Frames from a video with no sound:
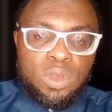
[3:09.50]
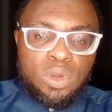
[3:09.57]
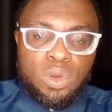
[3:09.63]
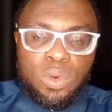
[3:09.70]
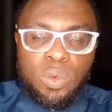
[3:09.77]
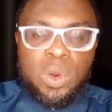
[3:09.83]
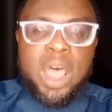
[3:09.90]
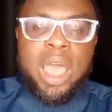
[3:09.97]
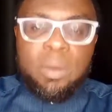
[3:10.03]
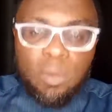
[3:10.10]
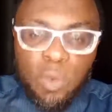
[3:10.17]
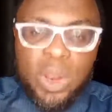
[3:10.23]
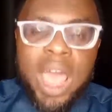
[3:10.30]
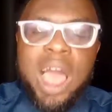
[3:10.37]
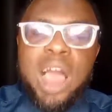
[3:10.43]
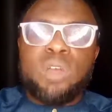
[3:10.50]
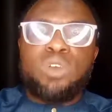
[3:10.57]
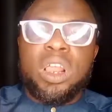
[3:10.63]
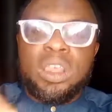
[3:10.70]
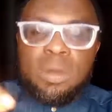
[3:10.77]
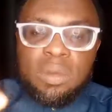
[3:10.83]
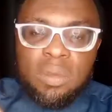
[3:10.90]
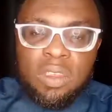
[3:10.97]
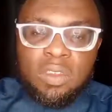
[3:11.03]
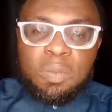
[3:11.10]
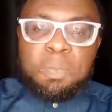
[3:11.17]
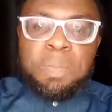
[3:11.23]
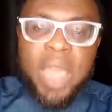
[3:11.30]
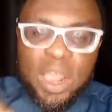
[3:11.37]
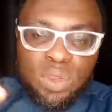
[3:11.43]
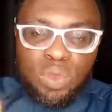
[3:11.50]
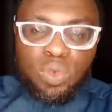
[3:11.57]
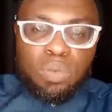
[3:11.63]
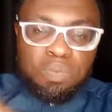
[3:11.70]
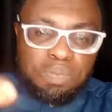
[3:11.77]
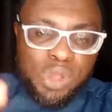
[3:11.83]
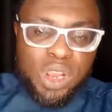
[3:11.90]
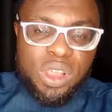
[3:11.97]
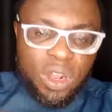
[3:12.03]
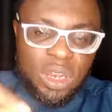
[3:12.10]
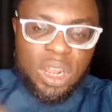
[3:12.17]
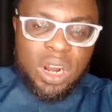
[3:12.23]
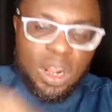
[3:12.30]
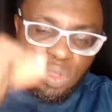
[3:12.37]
would I actually spend 2 billion